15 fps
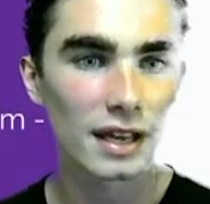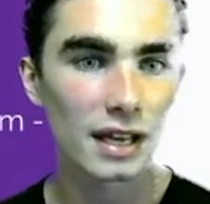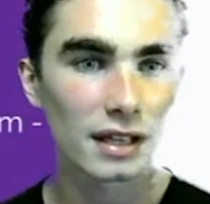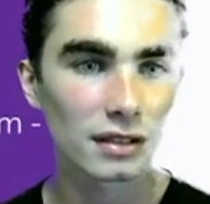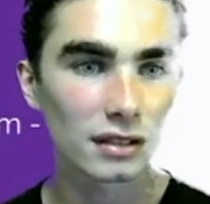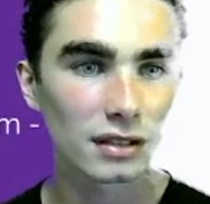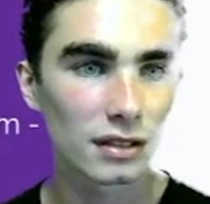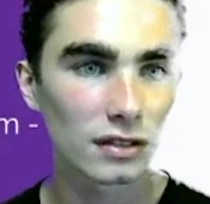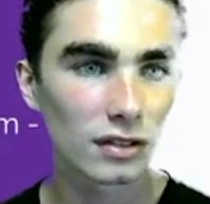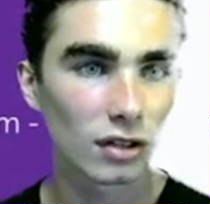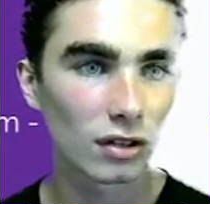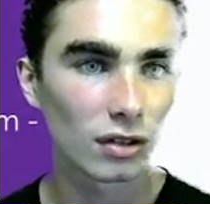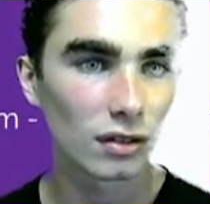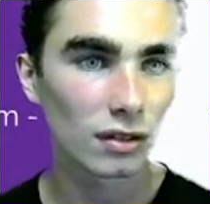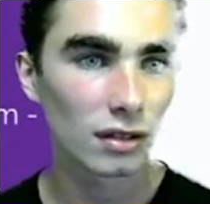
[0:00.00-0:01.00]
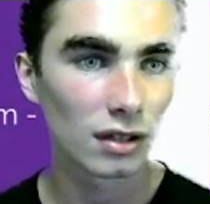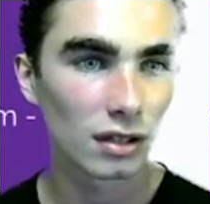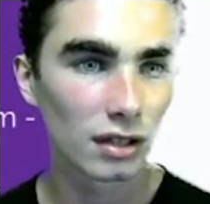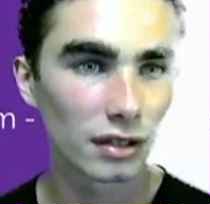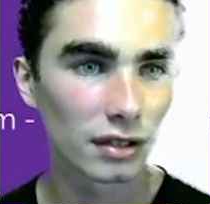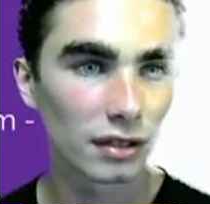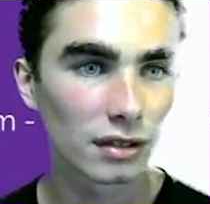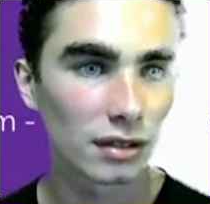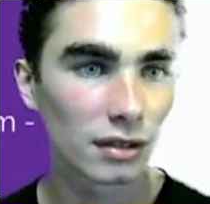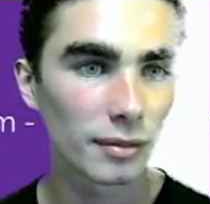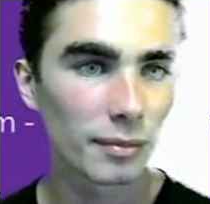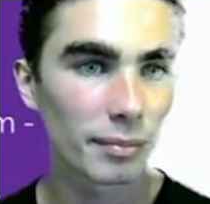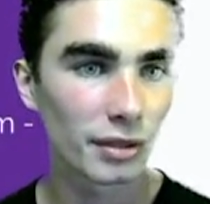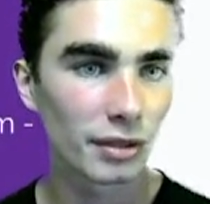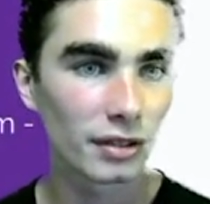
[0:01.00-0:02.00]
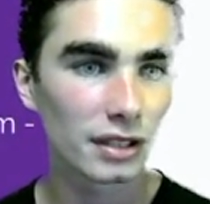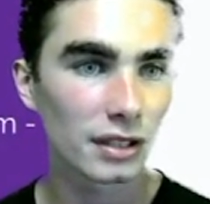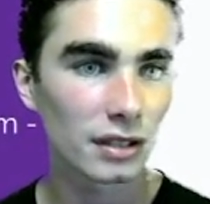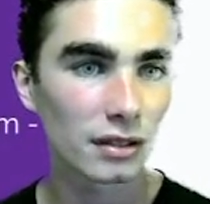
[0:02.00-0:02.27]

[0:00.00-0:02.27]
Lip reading: is all on building